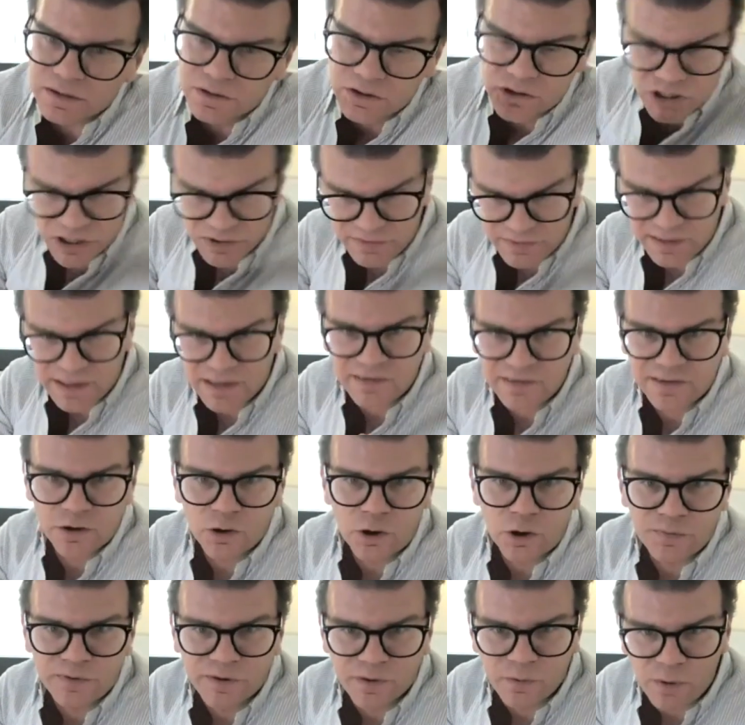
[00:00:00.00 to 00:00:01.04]
just as an
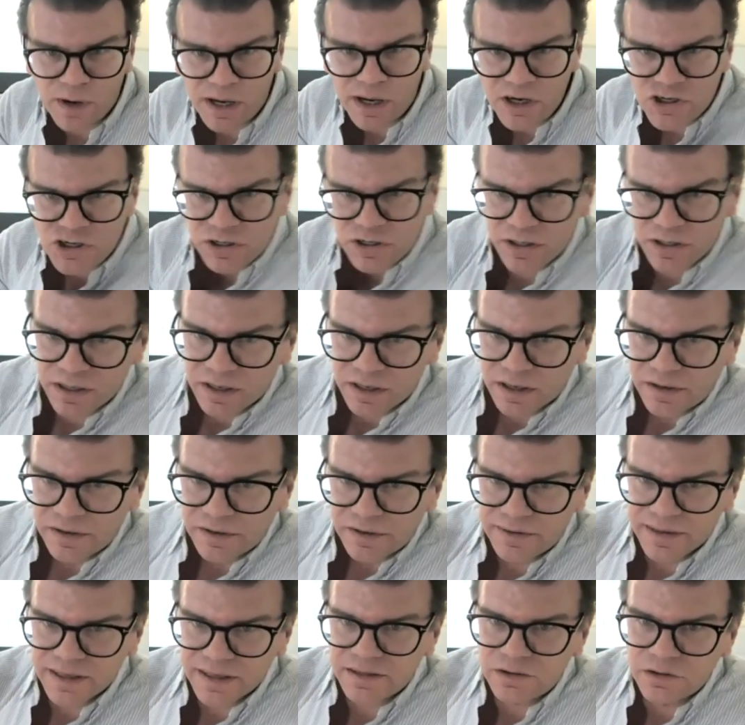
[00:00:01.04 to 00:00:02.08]
observation,
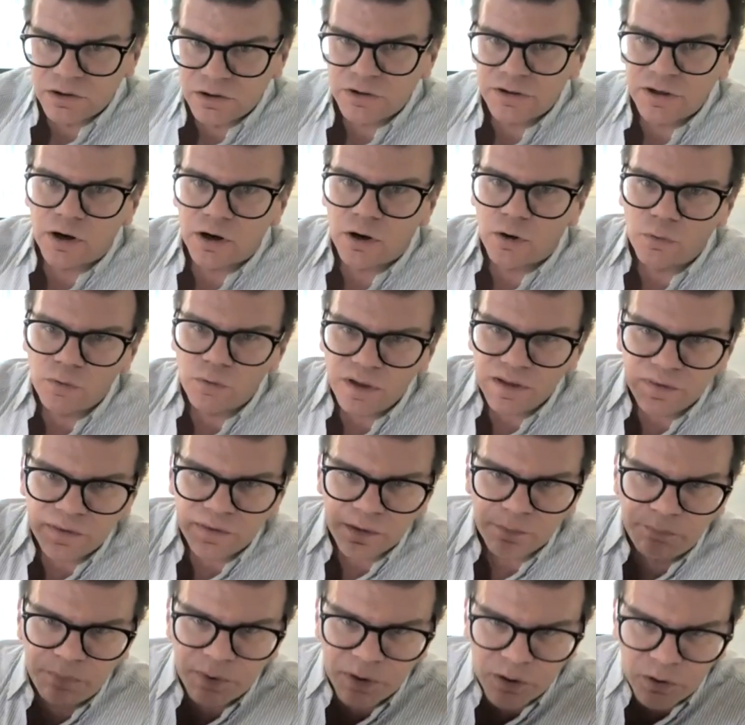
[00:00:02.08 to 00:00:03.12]
that not only the
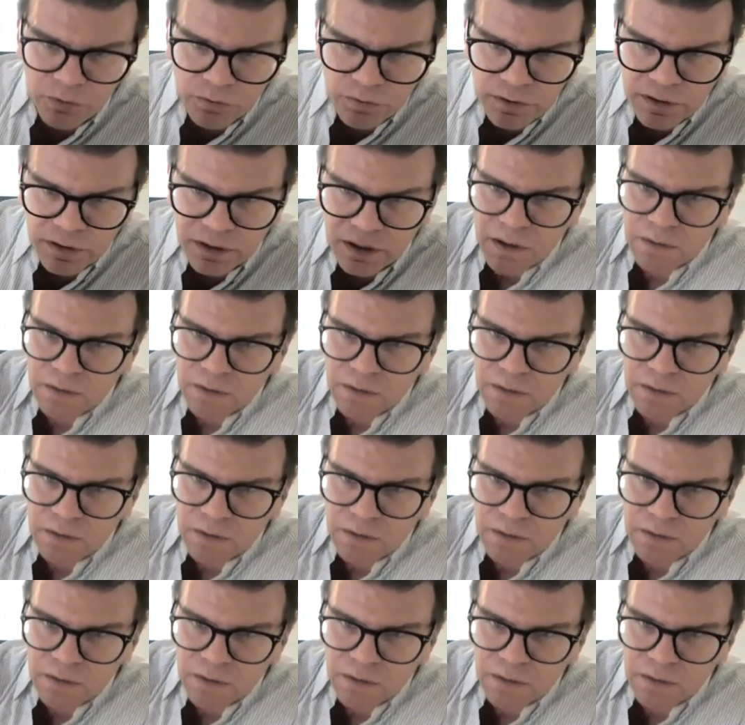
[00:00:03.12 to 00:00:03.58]
bone,